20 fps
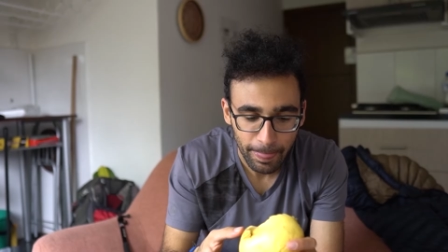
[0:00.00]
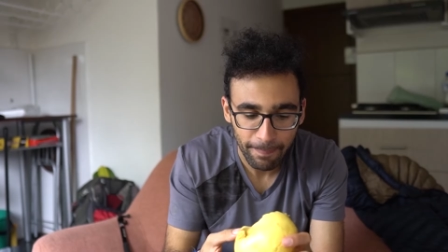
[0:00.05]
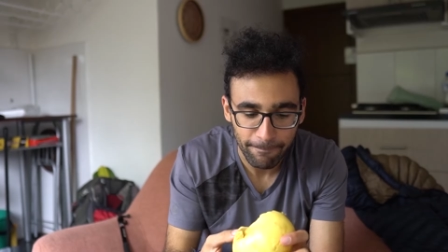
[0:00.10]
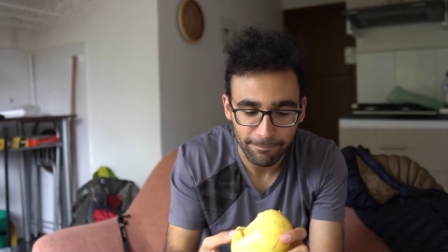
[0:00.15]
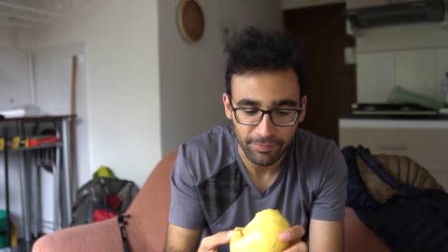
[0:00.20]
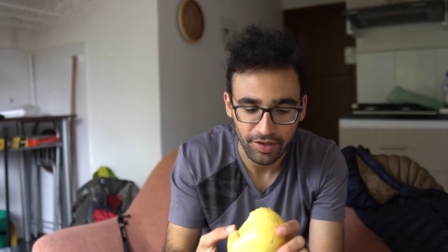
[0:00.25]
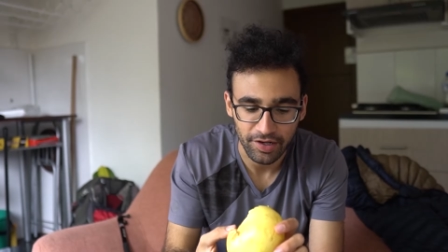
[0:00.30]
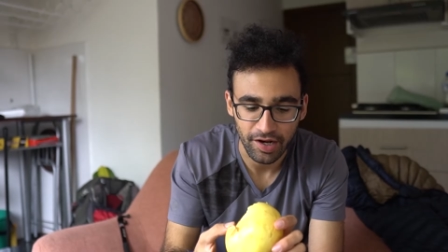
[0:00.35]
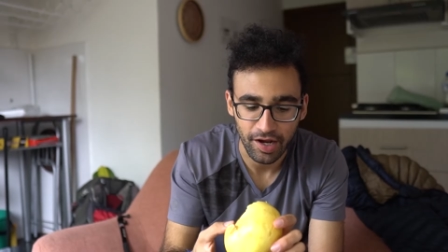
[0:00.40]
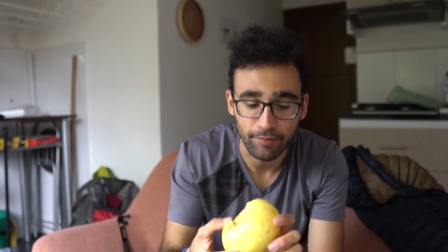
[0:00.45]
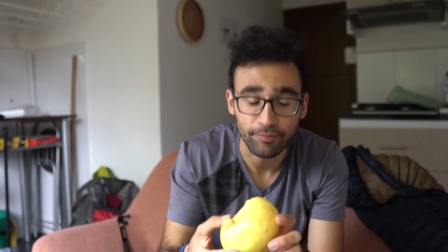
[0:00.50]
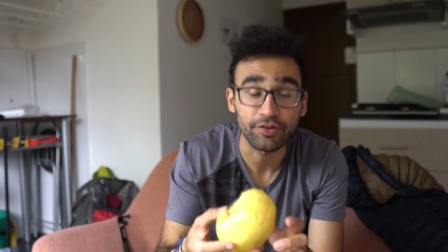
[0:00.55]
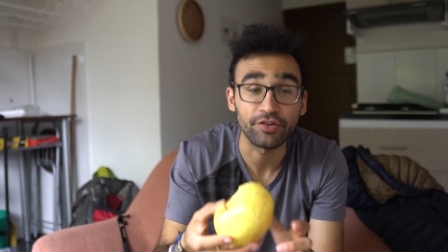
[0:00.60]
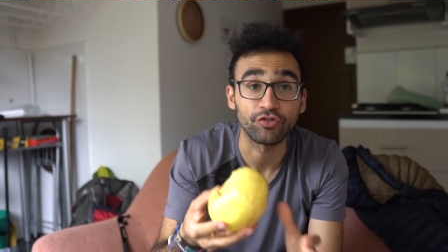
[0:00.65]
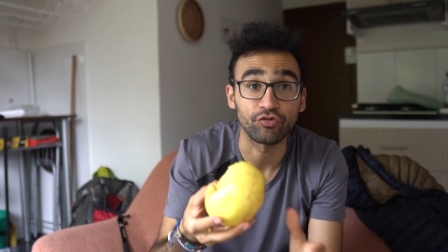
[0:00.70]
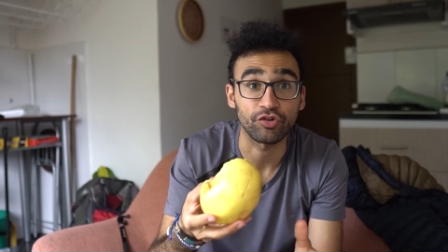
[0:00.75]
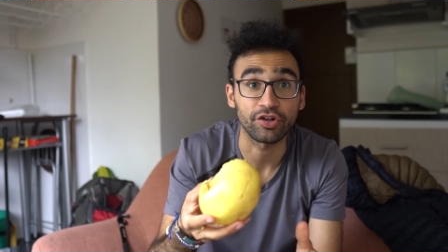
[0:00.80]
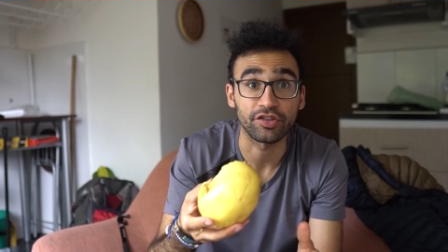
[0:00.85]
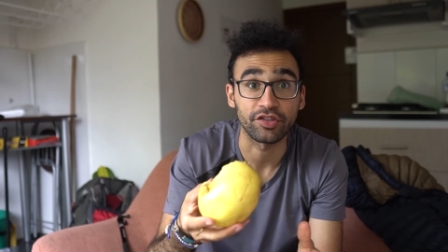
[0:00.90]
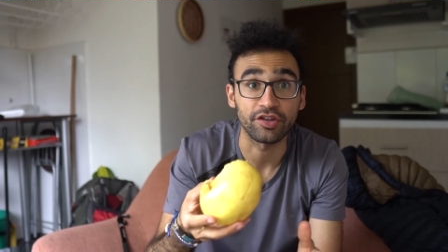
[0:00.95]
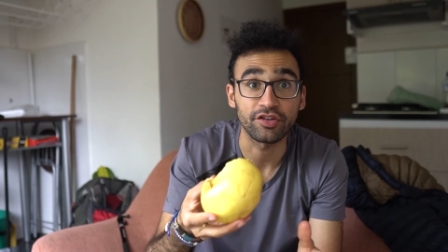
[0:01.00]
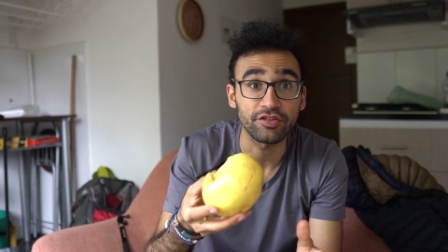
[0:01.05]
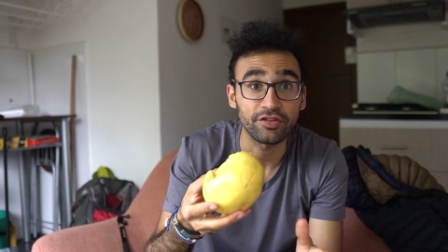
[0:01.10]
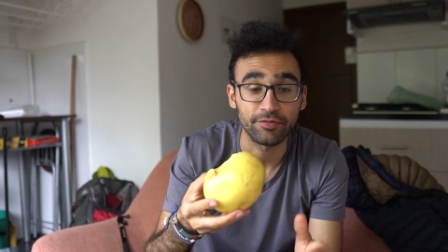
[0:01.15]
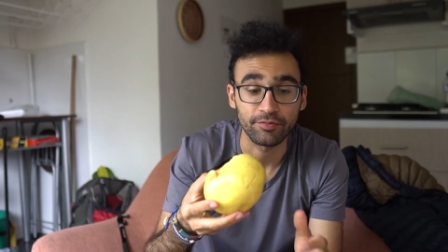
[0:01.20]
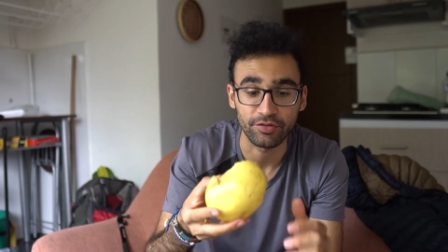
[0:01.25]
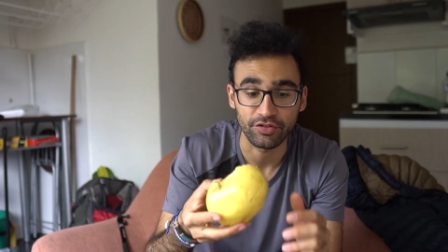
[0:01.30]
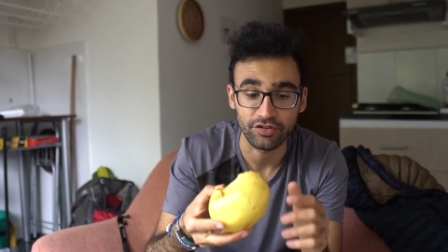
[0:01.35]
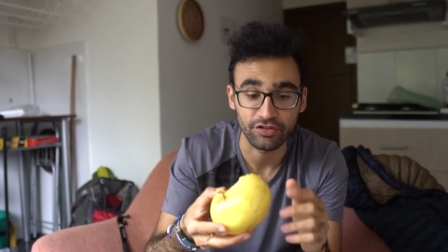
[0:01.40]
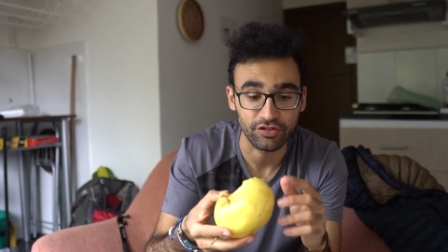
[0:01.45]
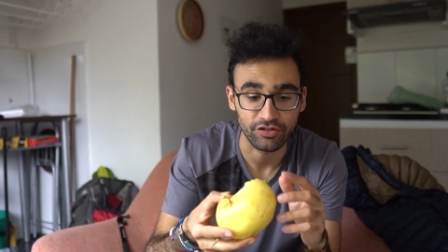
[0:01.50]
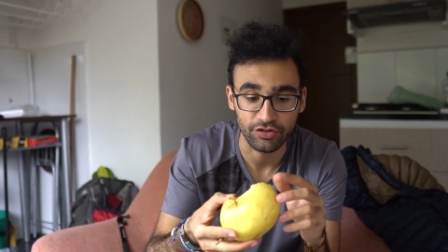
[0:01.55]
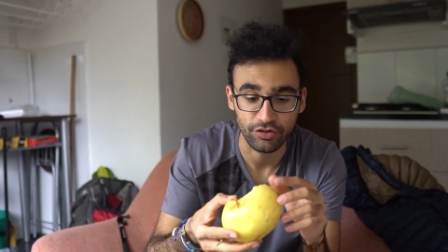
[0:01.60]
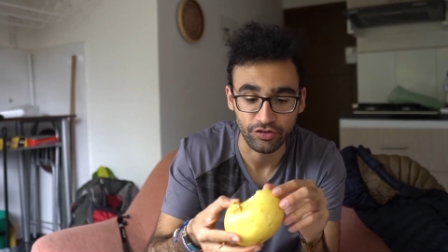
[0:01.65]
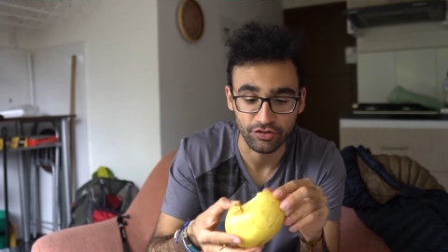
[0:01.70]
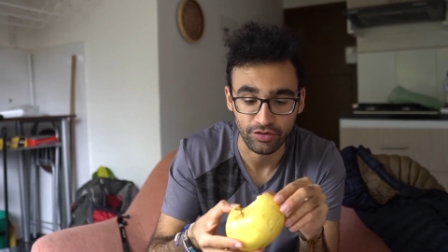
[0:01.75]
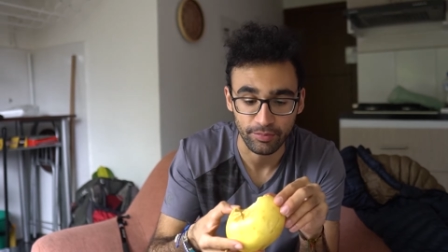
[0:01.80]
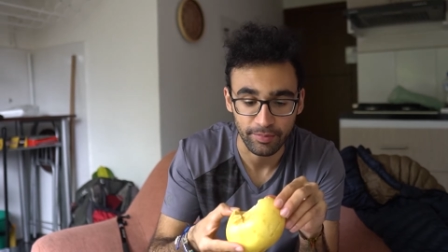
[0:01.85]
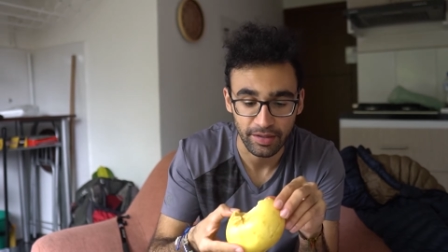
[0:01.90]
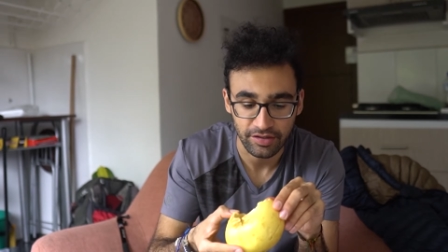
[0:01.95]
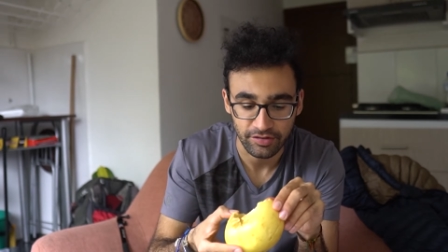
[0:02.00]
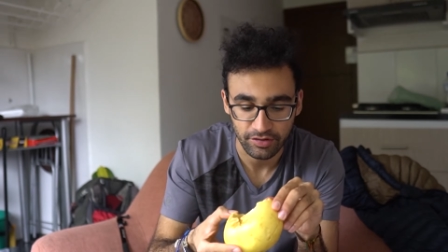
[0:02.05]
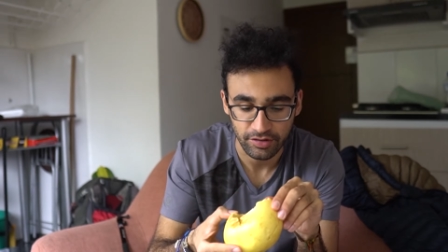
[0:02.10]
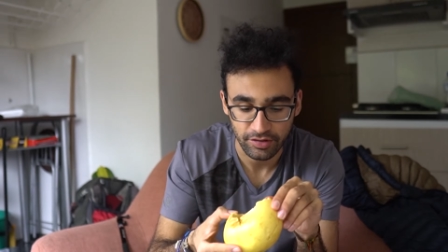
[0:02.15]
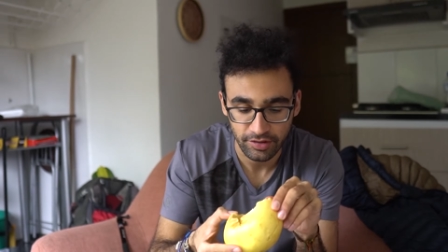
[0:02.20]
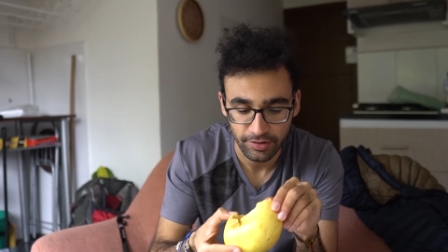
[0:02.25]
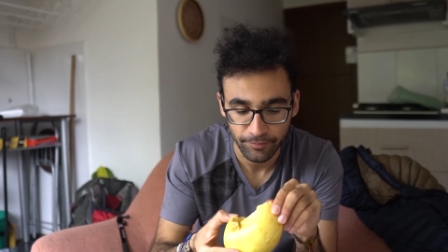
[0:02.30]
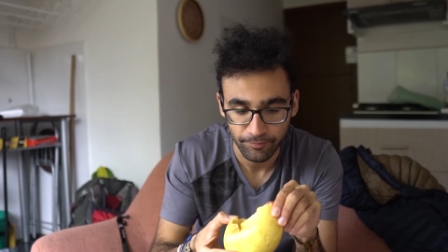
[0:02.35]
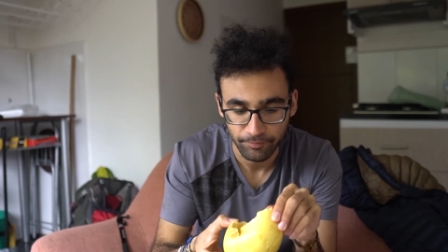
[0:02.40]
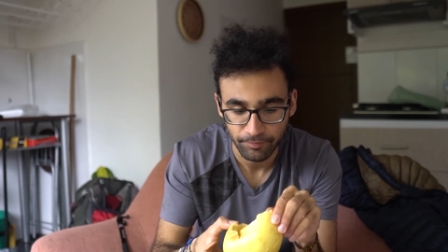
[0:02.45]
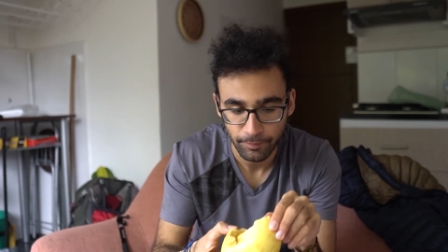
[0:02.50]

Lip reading: I'm going to drink this. This looks amazing.